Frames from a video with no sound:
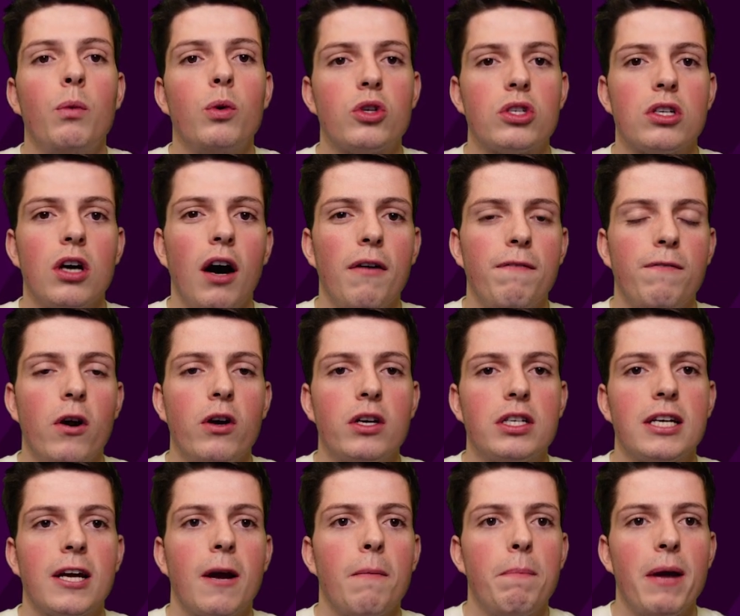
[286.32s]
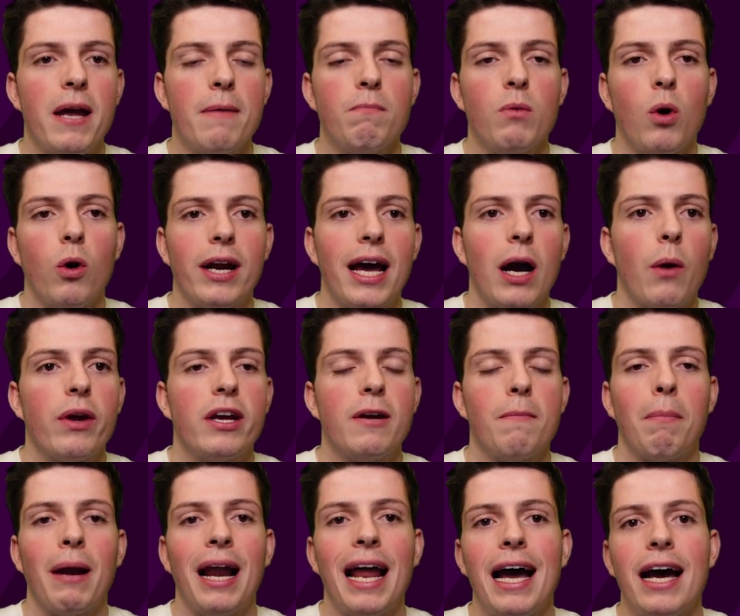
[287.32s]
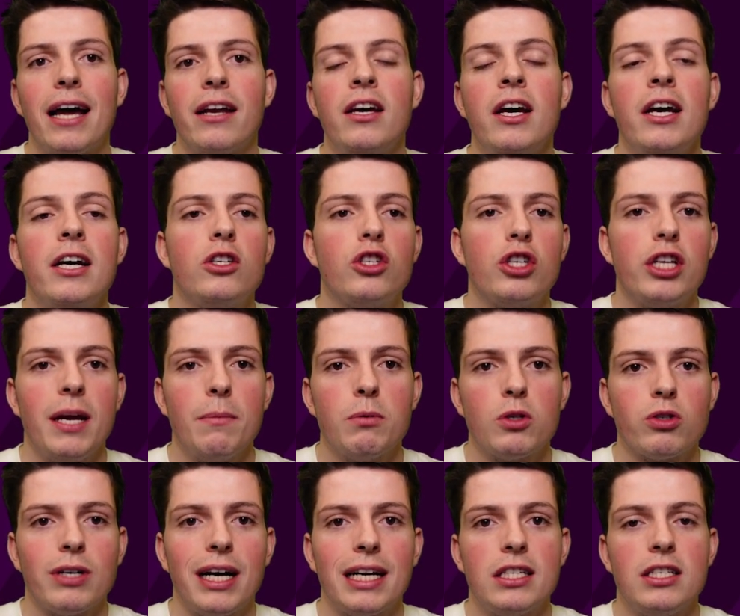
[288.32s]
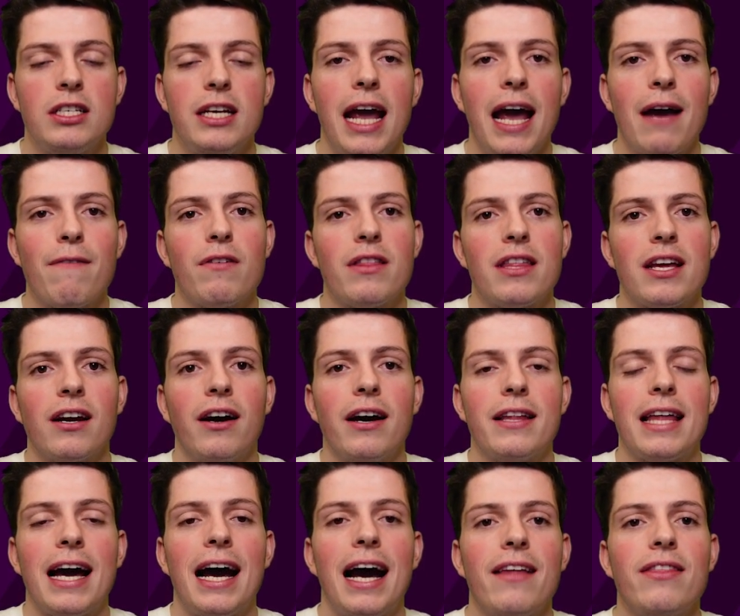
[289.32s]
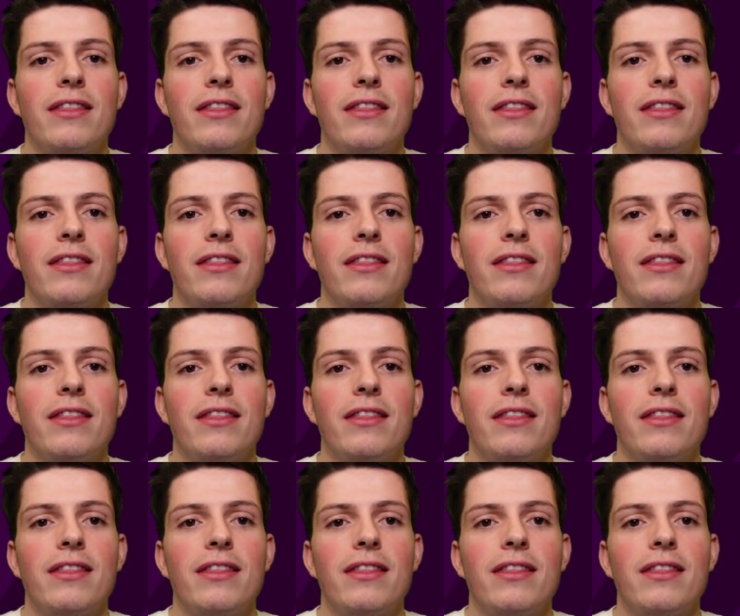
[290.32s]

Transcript: we'll start focusing a bit more on how we can plan, chip strategy, everything like that.